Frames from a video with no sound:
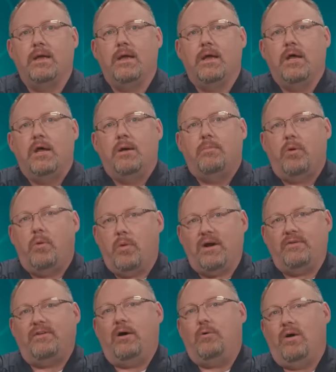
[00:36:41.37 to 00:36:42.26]
But what
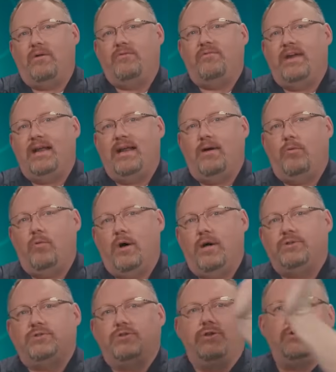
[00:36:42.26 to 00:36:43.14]
if I want VNet
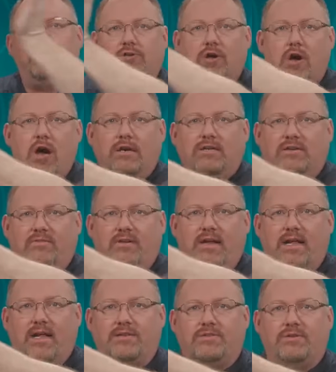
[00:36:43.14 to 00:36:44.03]
1 to talk to
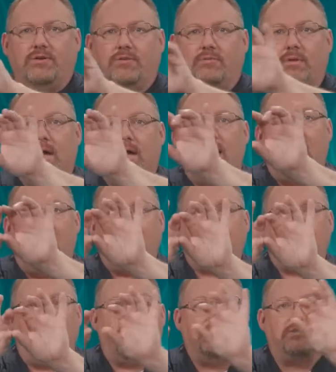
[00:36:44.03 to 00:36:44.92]
VNet 2? I
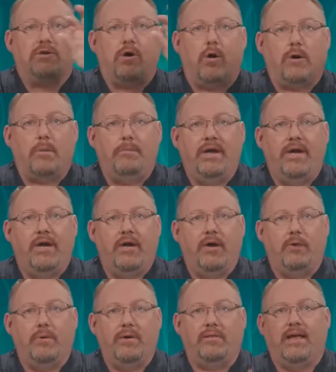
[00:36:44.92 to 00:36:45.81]
create what is called a peer
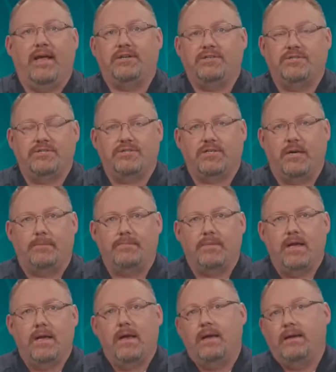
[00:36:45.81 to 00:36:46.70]
relationship.
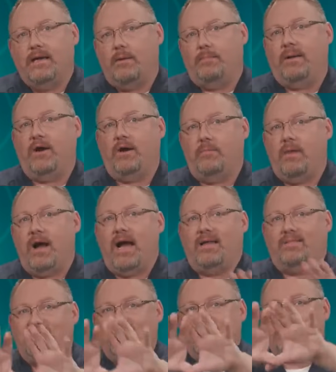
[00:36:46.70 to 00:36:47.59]
Now bear in
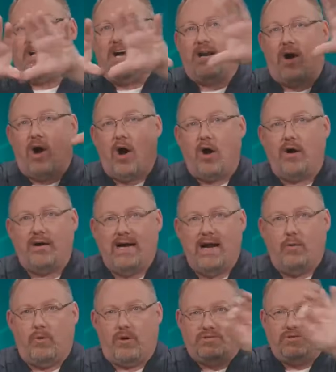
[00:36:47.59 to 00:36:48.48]
mind, this is on our
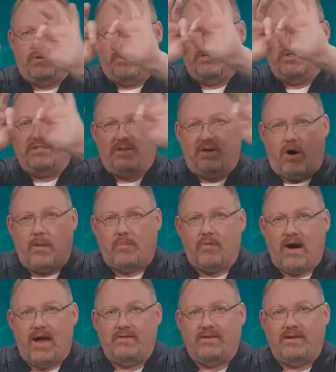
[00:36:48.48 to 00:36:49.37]
network, so this is in our
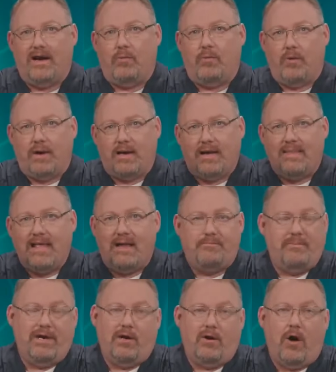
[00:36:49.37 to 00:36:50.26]
private network, and that
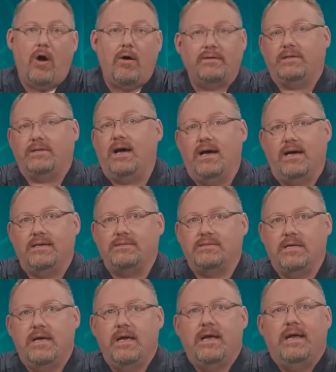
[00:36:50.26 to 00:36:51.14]
peer, all it does
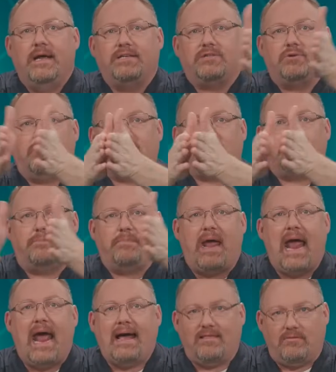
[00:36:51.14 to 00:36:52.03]
is creates a
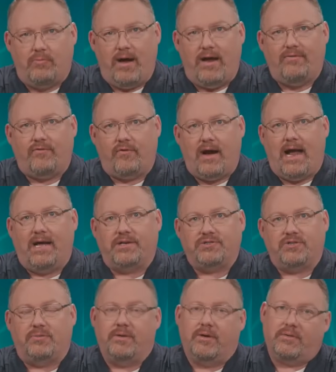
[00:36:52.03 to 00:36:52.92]
pathway for Azure
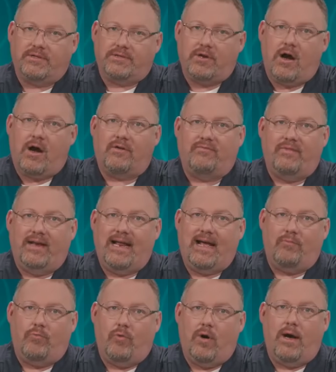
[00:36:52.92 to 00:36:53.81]
to be able to talk
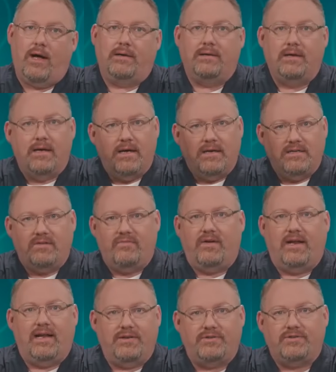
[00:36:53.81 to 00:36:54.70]
VNet 1 to
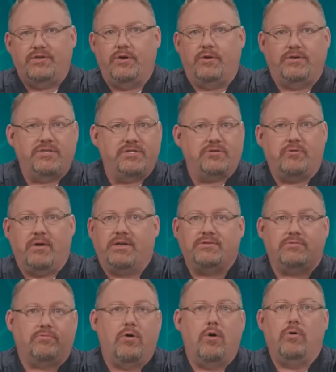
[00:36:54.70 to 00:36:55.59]
VNet 2. It just creates
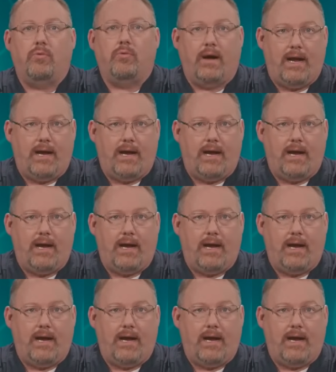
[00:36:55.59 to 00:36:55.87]
a roadway.